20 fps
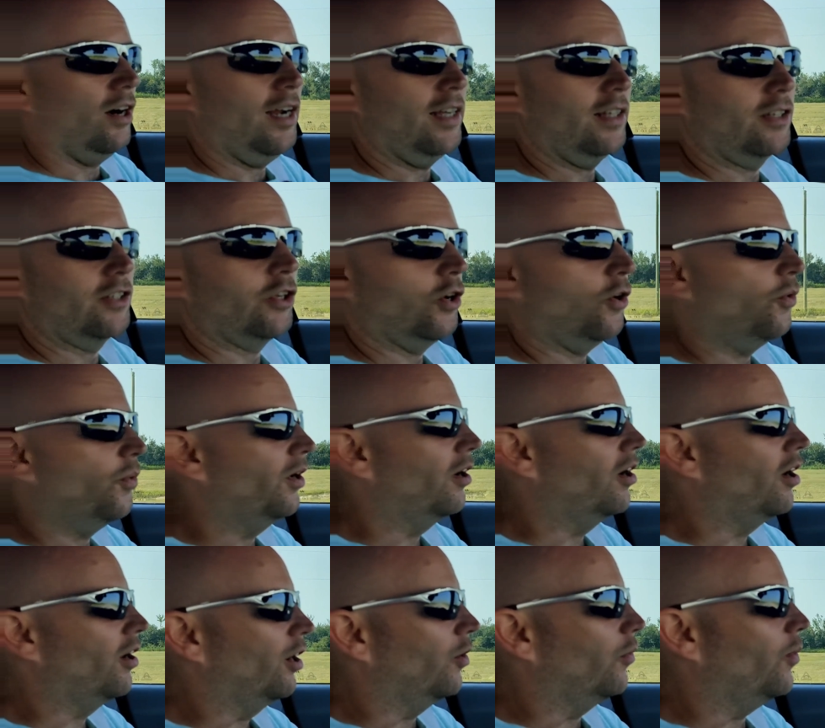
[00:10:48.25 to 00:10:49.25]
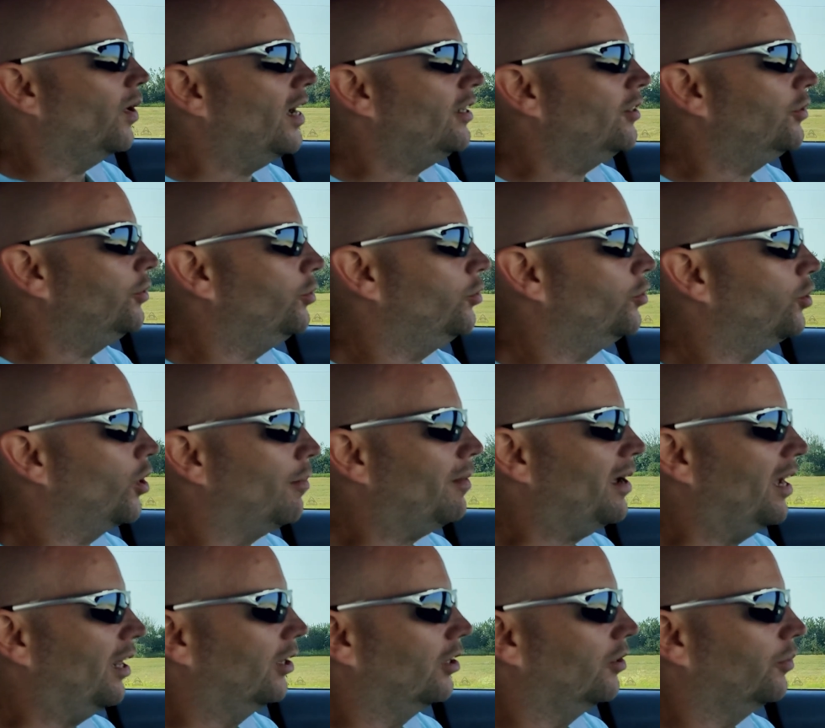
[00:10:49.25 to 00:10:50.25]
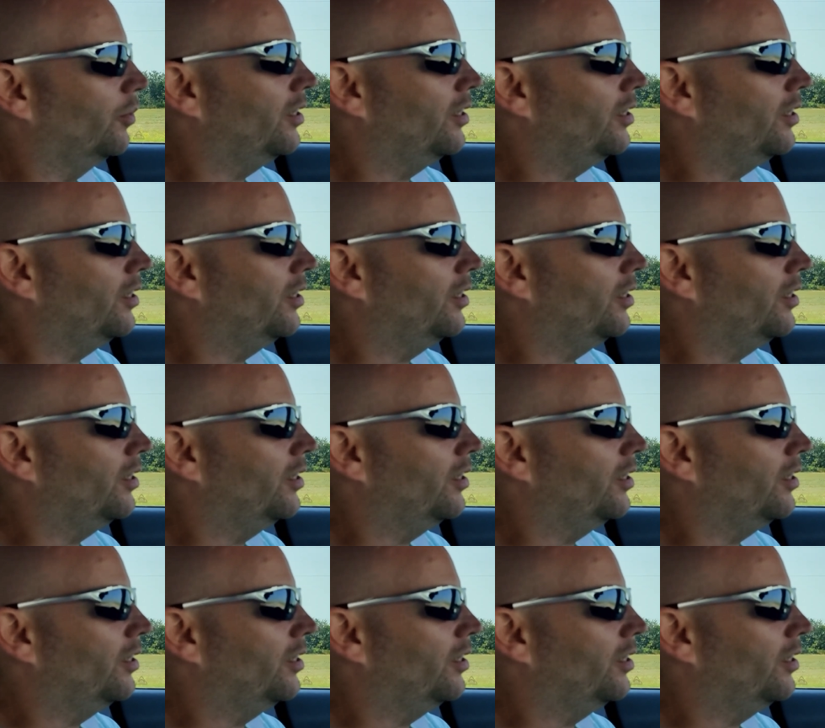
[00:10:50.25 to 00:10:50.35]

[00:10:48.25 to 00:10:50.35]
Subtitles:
right, so we're on our way to Drumheller.